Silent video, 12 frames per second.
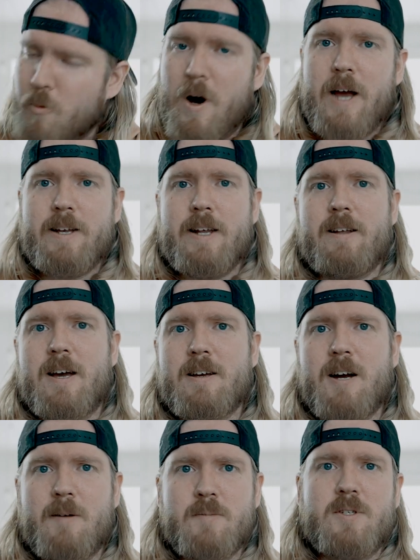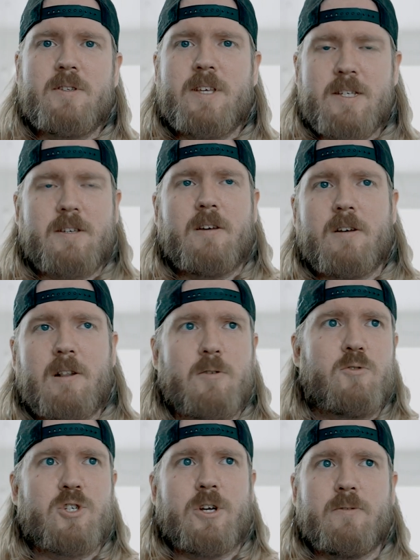Why did I come to this
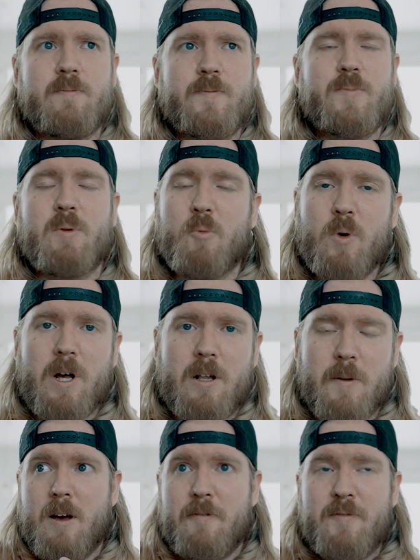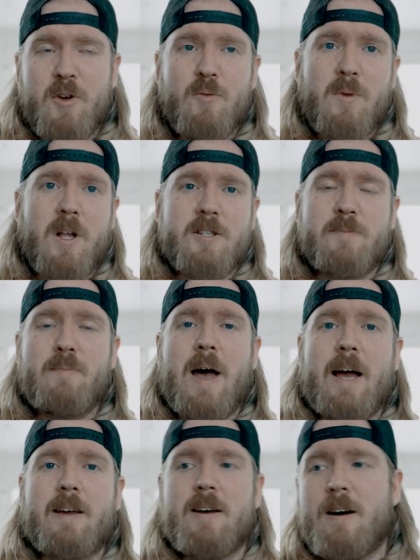conclusion? Well, a few months
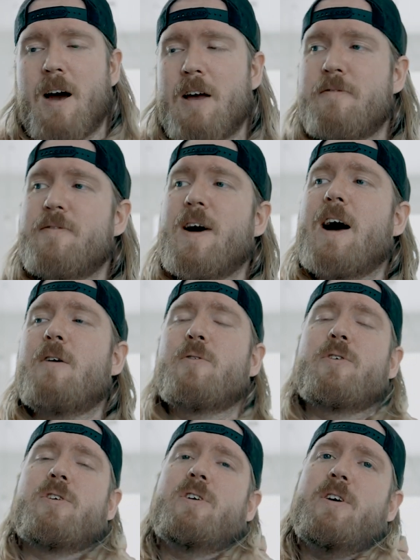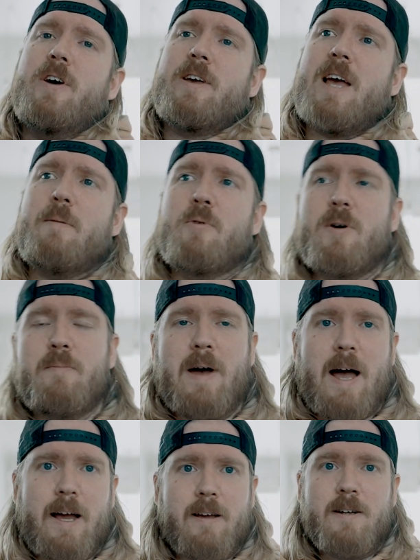back I found a camera
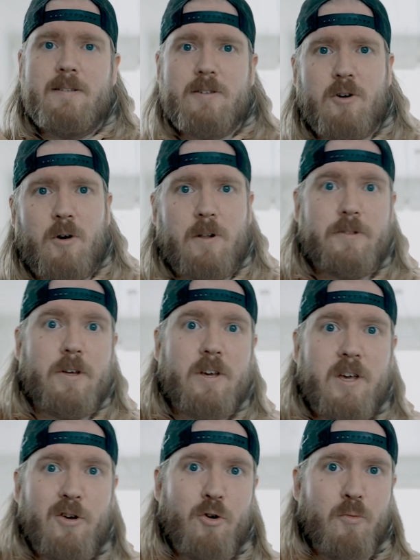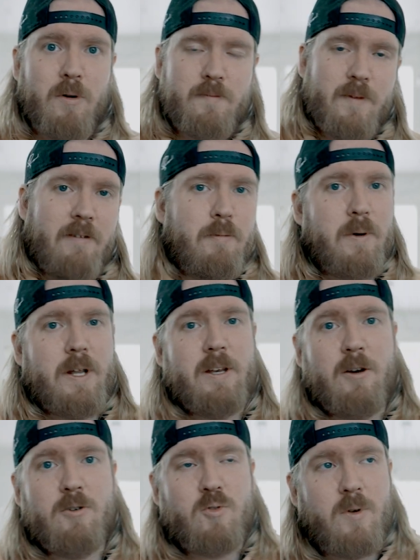bag called the Cube. Everybody
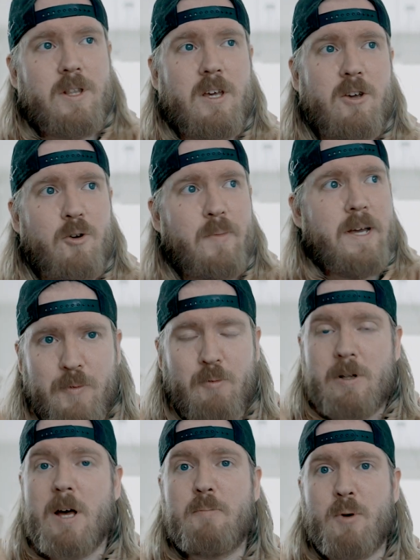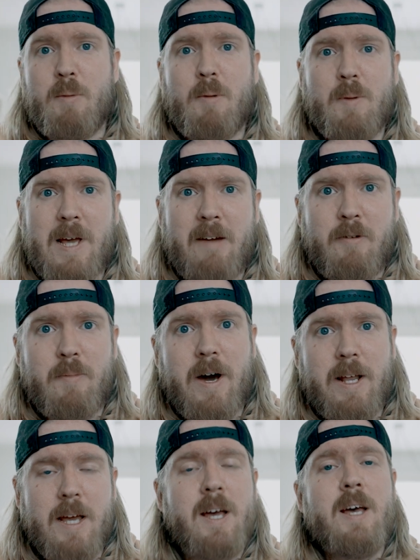knows what the Cube is. Well, not probably
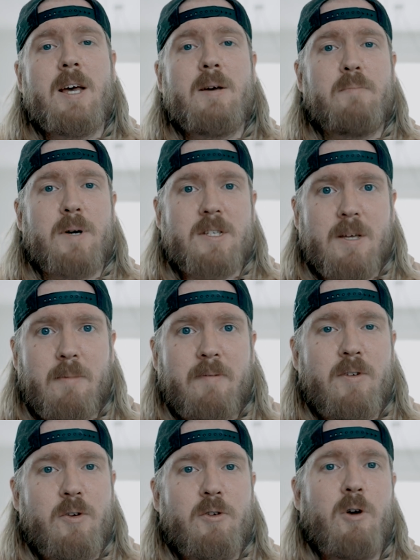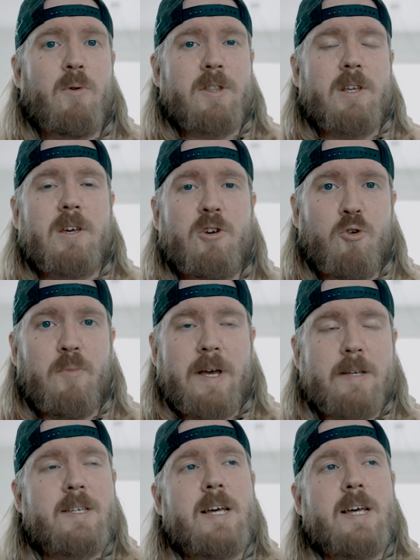everybody, but some of you know what the Cube is.